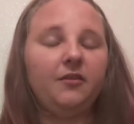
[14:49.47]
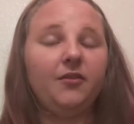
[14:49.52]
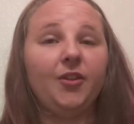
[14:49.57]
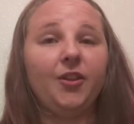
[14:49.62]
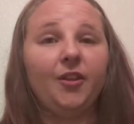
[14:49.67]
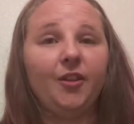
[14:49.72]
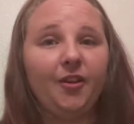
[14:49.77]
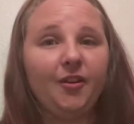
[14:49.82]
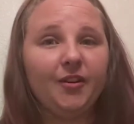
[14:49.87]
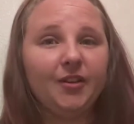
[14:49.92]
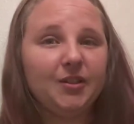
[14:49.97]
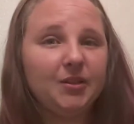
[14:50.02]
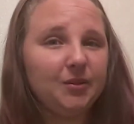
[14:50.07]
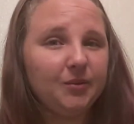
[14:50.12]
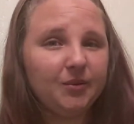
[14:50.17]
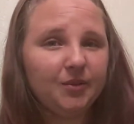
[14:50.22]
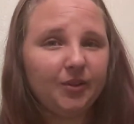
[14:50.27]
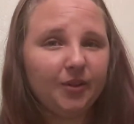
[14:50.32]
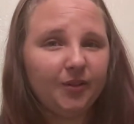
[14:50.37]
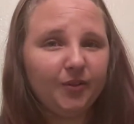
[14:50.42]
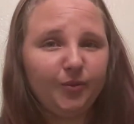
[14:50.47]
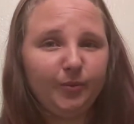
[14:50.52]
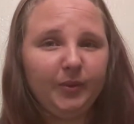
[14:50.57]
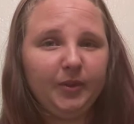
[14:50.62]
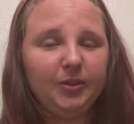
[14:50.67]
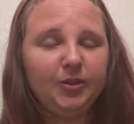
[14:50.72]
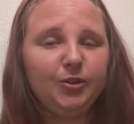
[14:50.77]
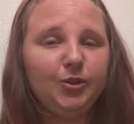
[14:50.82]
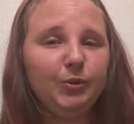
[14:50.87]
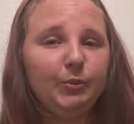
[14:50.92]
For the longest, it was hard for
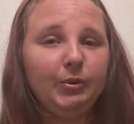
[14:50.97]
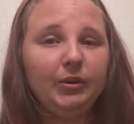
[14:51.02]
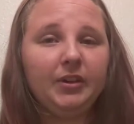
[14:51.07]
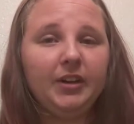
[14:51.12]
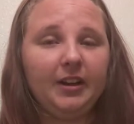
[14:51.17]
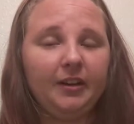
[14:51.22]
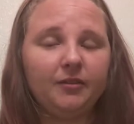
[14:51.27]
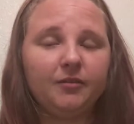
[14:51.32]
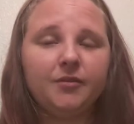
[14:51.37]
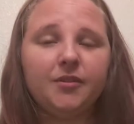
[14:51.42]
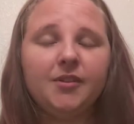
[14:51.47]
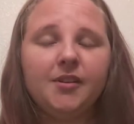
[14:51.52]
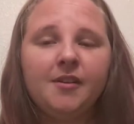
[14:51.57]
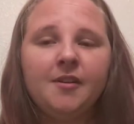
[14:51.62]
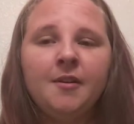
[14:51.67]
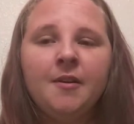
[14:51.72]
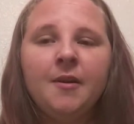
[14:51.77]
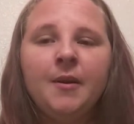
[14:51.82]
me to pronounce.